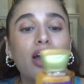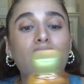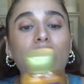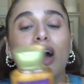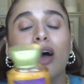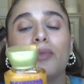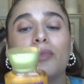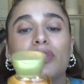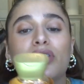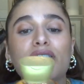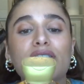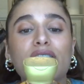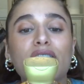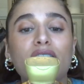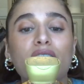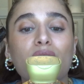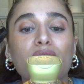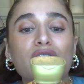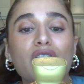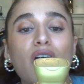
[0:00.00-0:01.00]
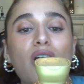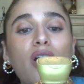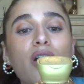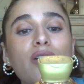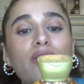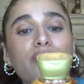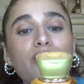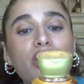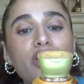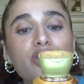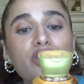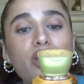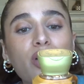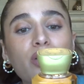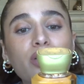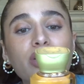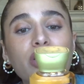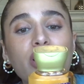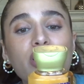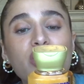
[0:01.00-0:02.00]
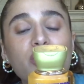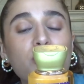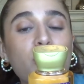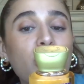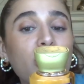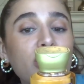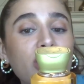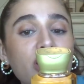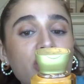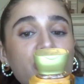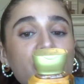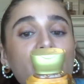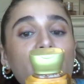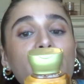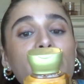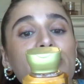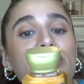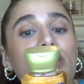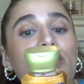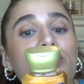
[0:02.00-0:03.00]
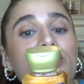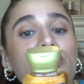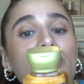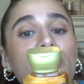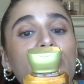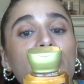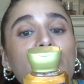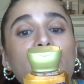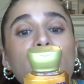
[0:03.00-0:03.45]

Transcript: The scent notes are fresh coconut, sparkling cherry seltzer,